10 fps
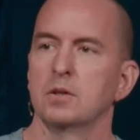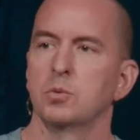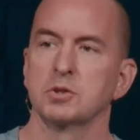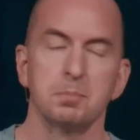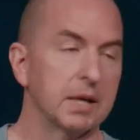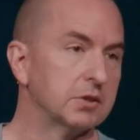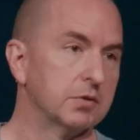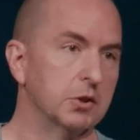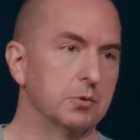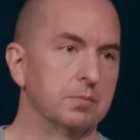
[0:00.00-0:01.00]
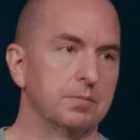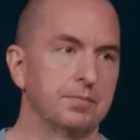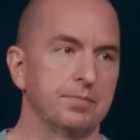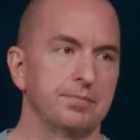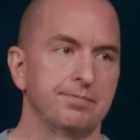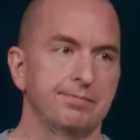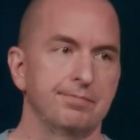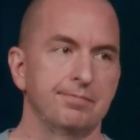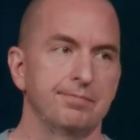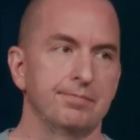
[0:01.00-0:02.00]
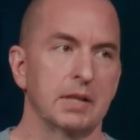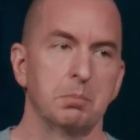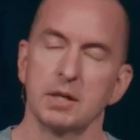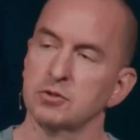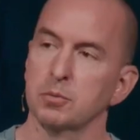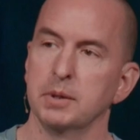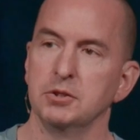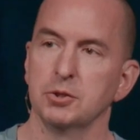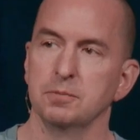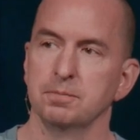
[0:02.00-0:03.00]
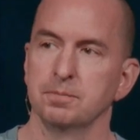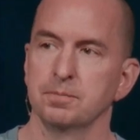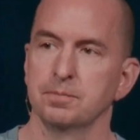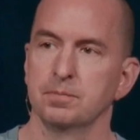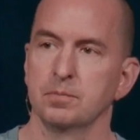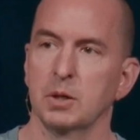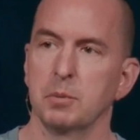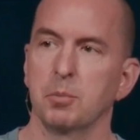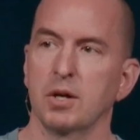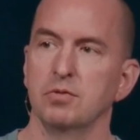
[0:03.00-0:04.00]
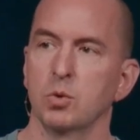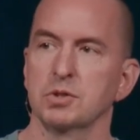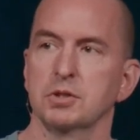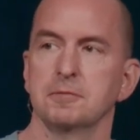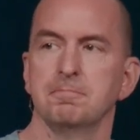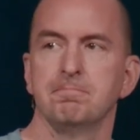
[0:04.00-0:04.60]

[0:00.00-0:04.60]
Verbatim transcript: what's best for you and best for me too. Let me pray for us.